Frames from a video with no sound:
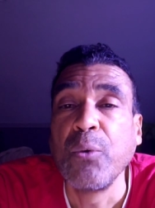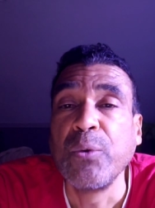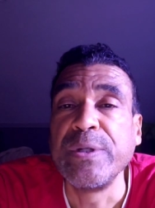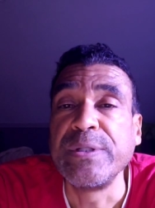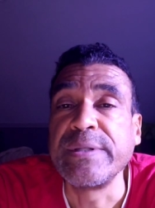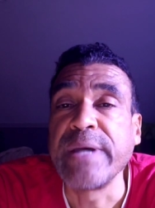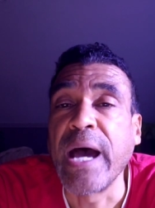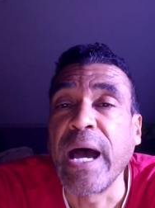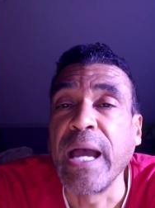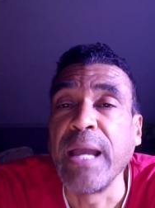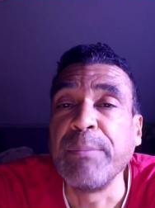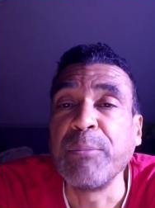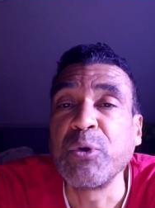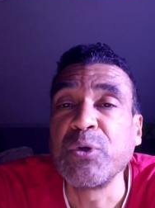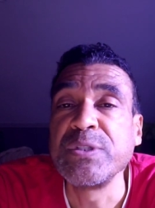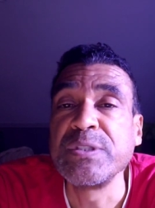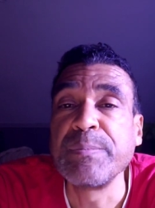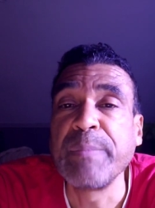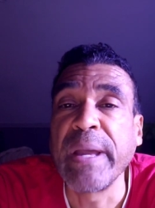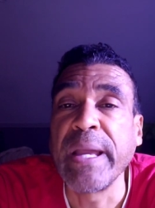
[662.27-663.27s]
with time
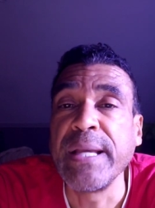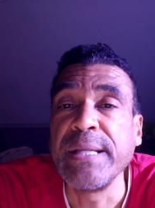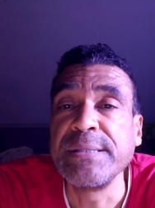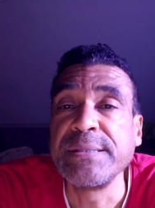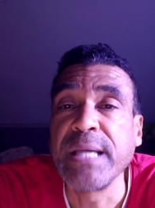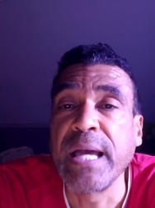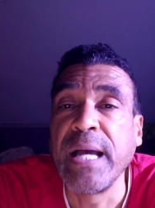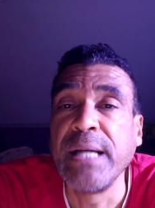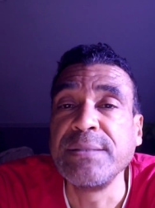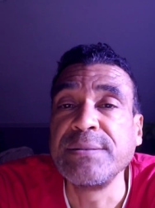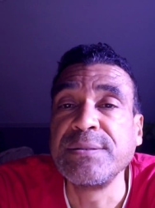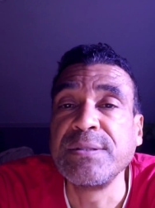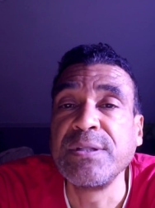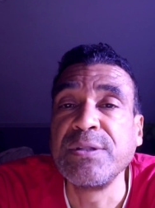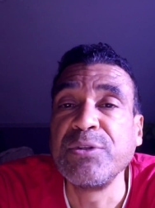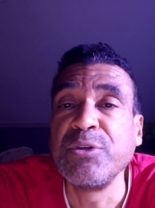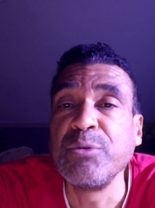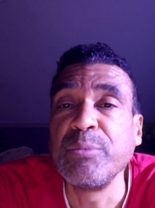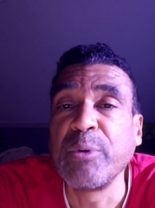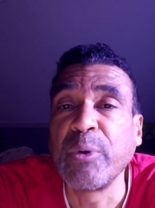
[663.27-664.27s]
or space as
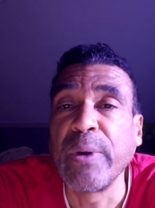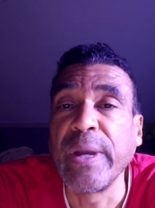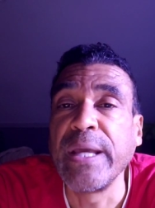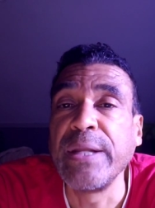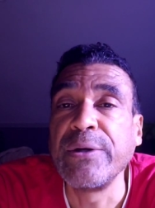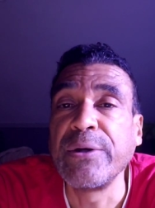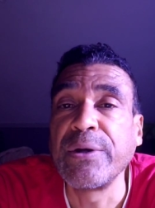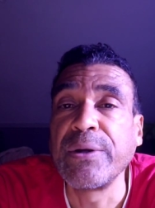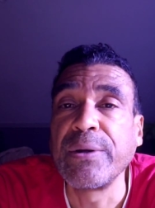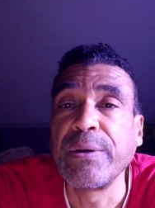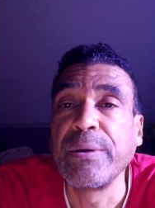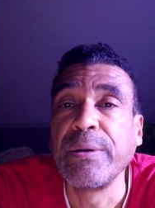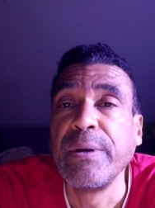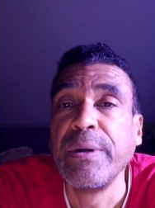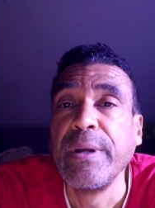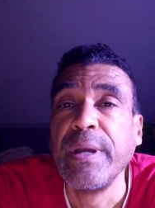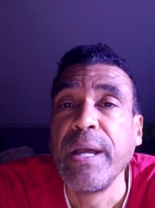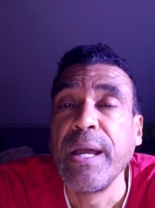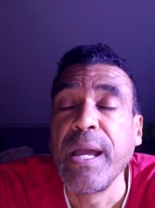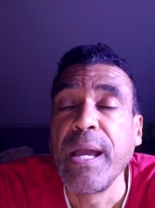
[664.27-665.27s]
the numerator
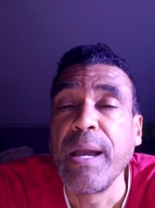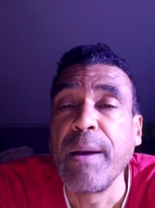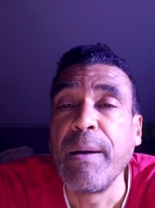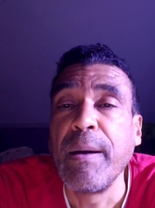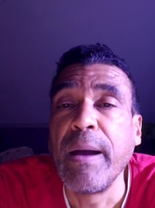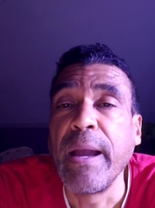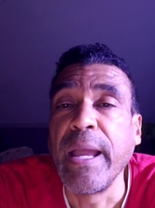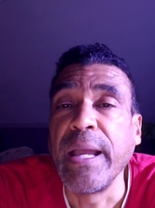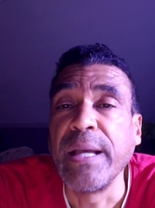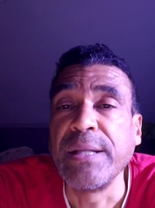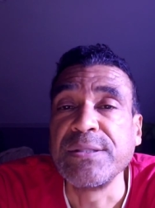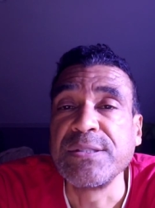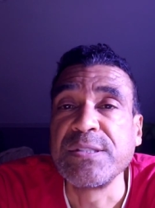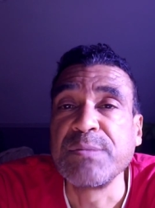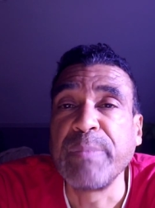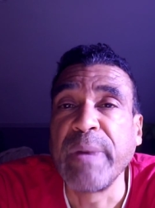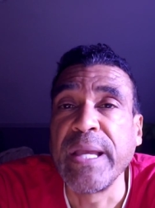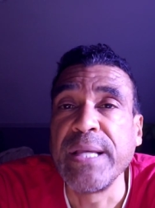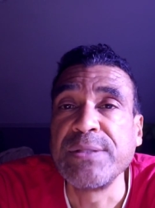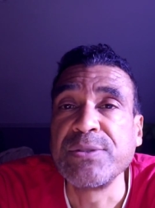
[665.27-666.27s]
and
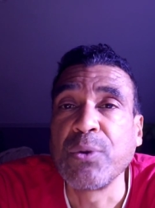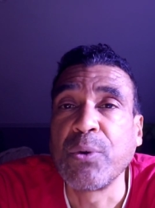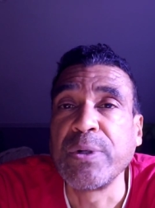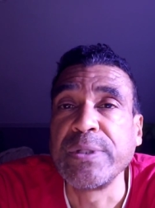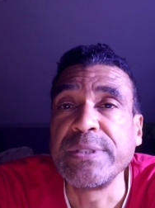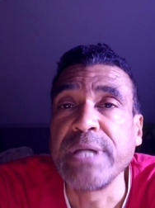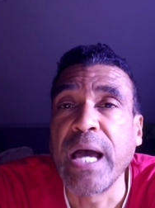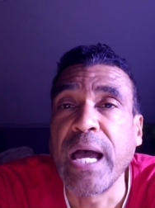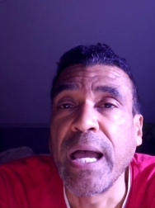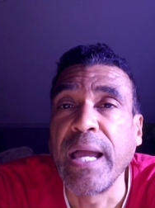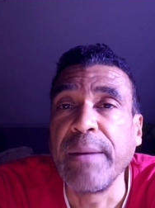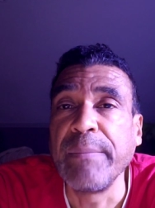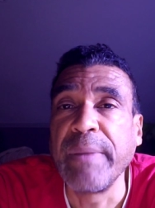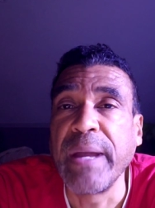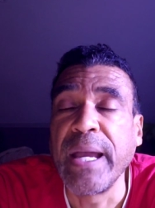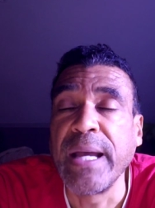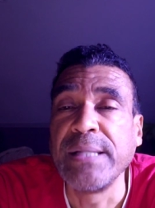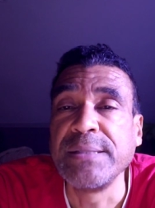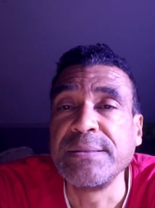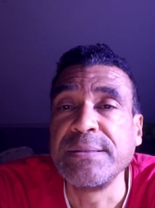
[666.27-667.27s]
space or time
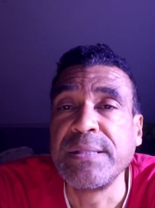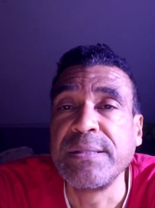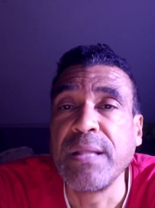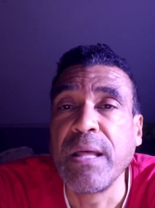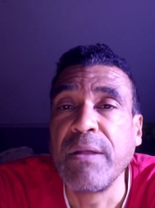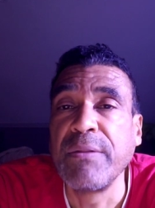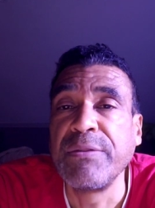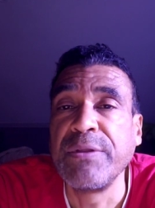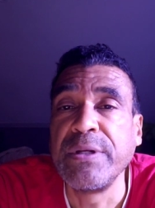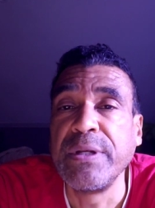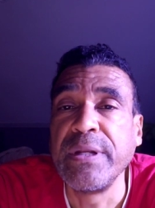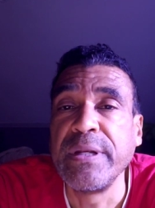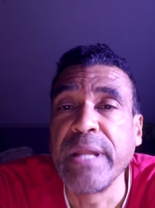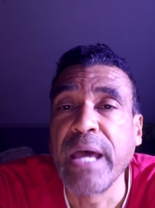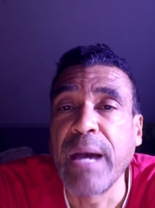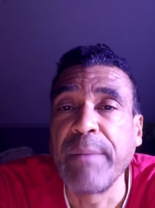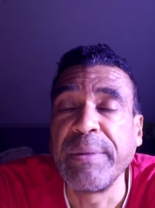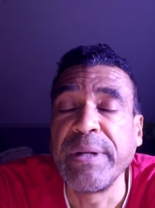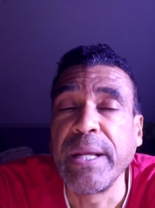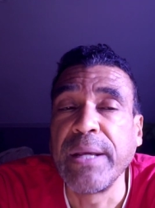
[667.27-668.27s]
as the
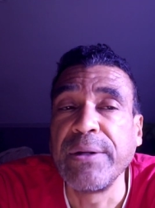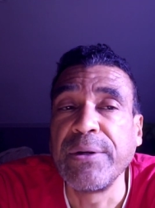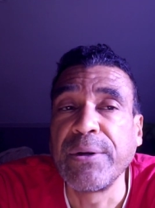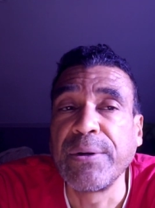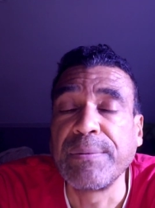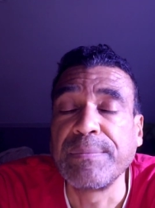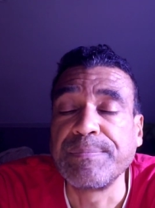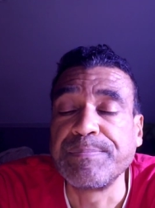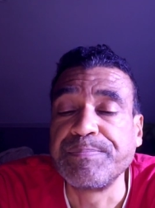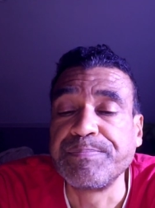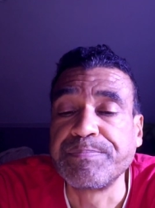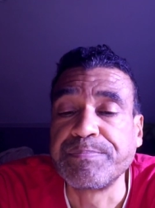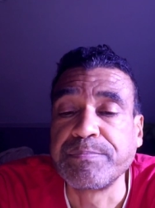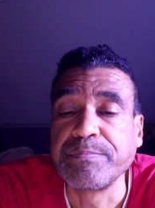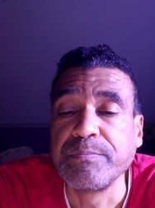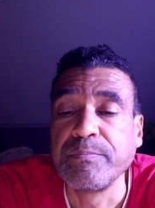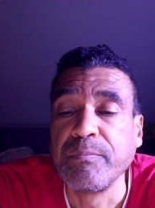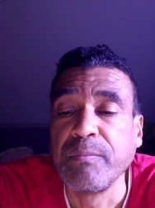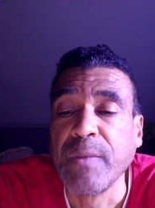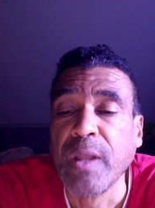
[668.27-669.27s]
denominator.
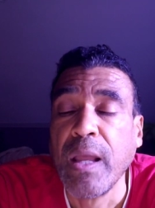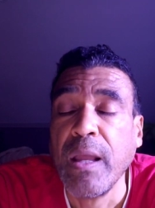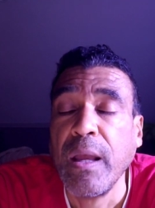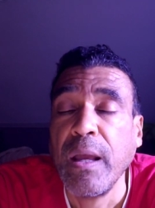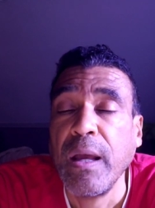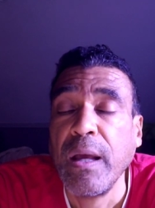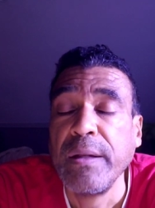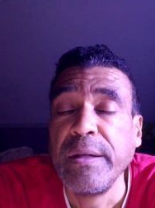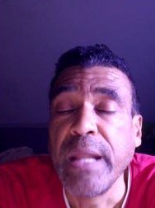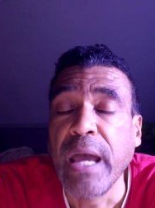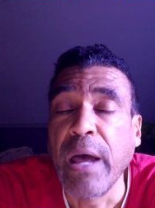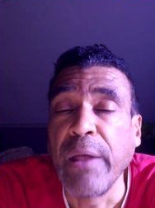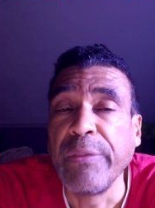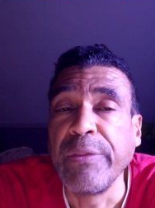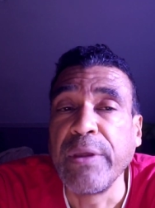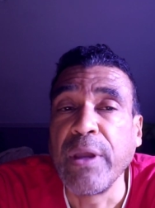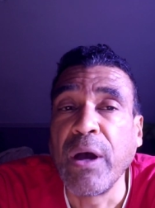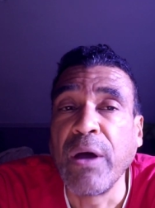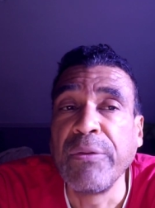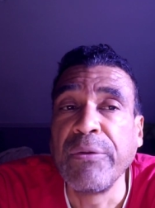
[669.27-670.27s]
Now,
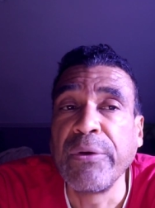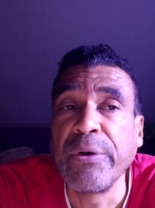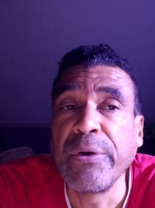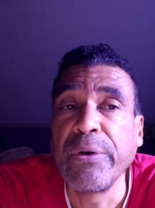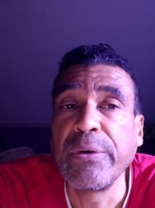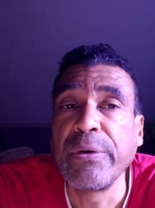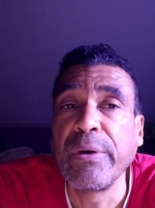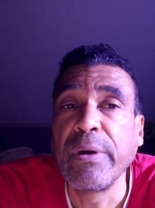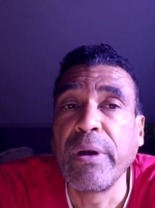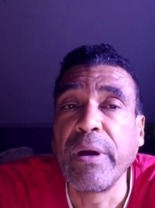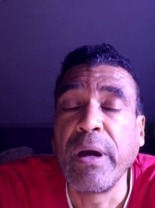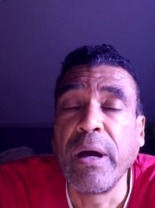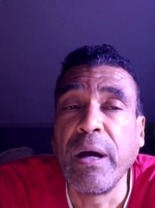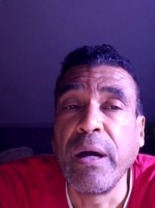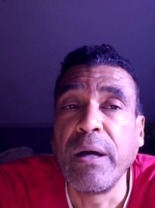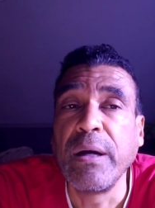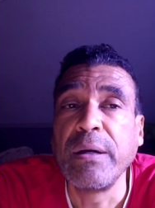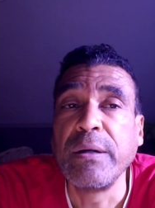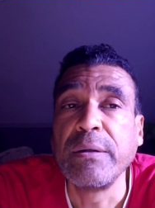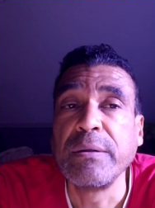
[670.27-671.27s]
the other
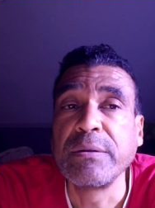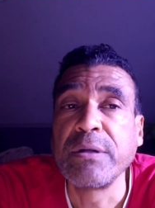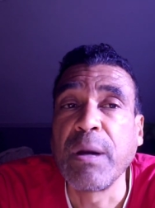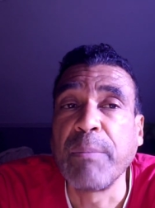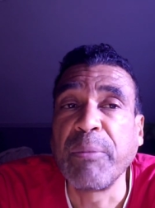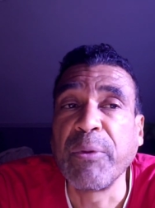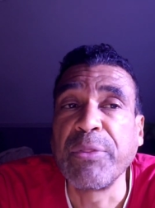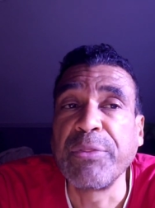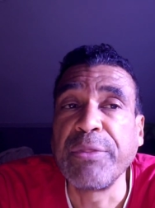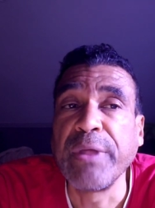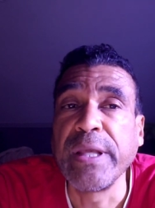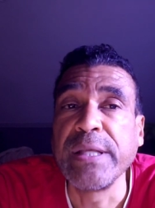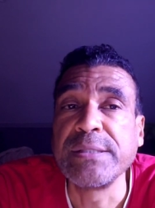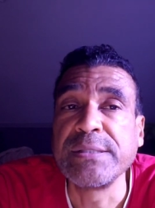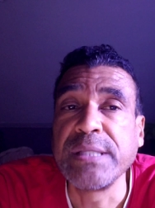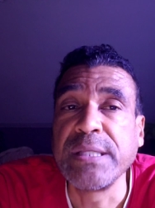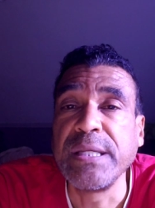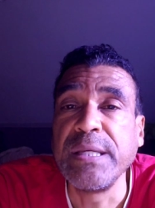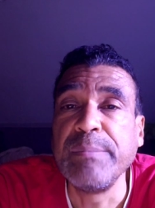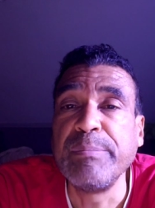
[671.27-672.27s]
uh, couple
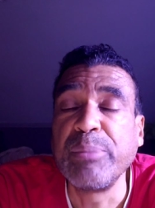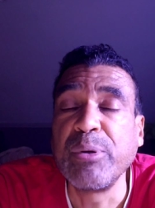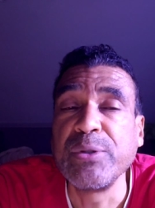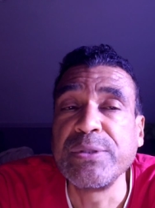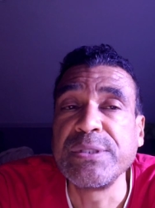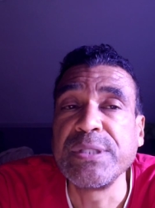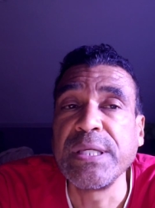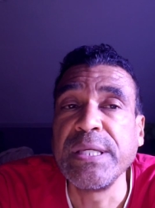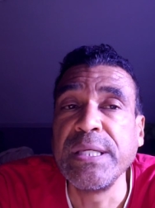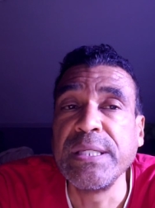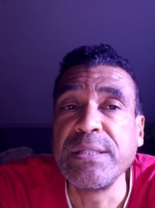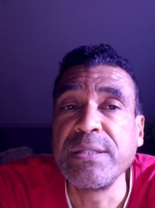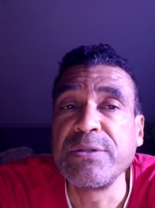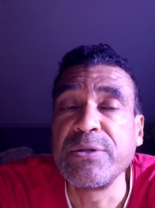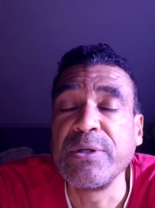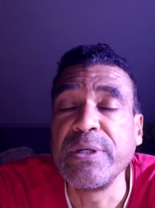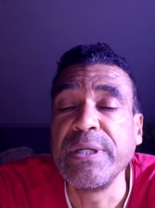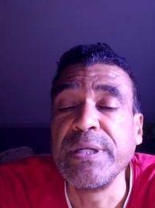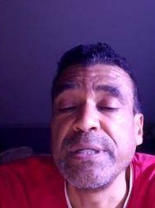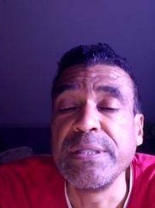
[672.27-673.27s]
things that he puts
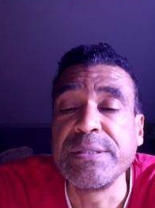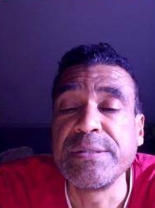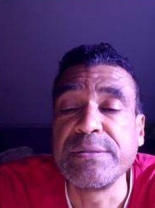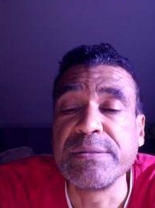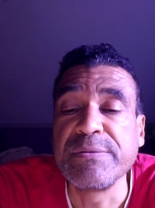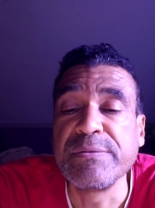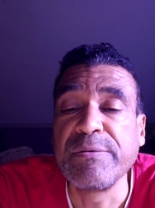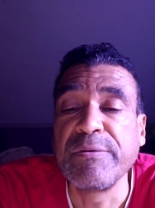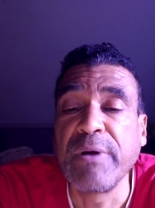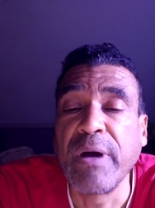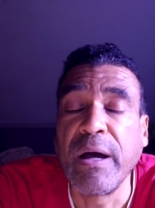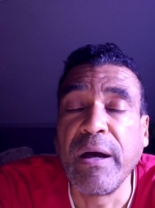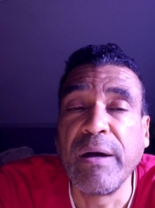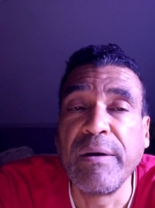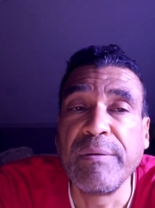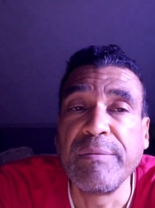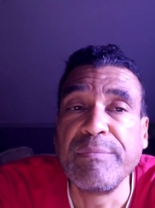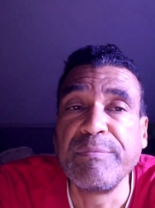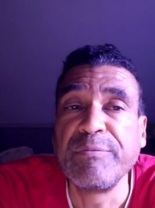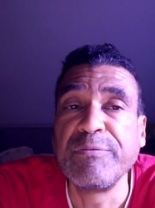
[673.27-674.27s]
into his
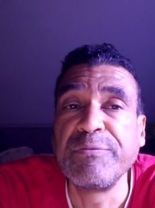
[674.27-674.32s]
uh,